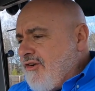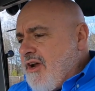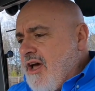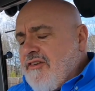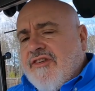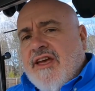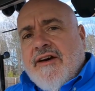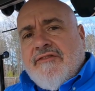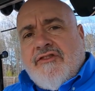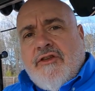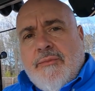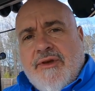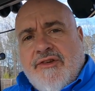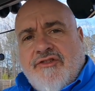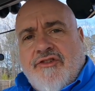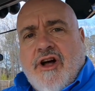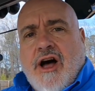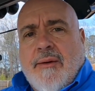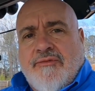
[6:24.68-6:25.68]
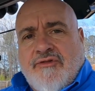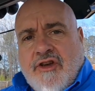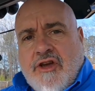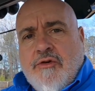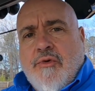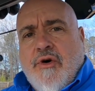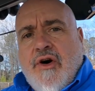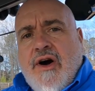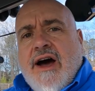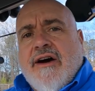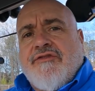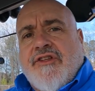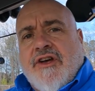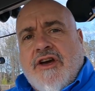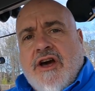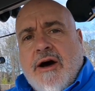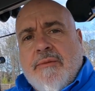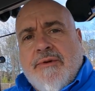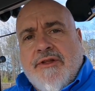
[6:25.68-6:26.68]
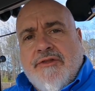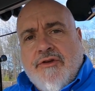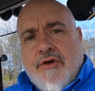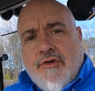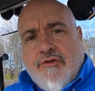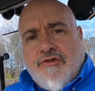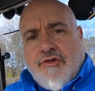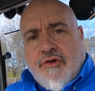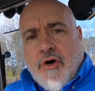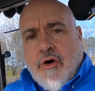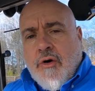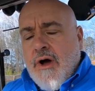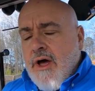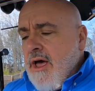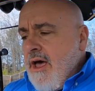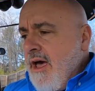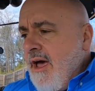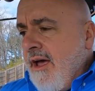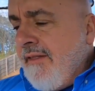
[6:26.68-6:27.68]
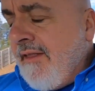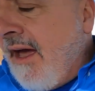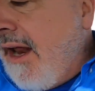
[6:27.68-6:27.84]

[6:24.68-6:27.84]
does have to be stopped. So you will have to come to neutral. And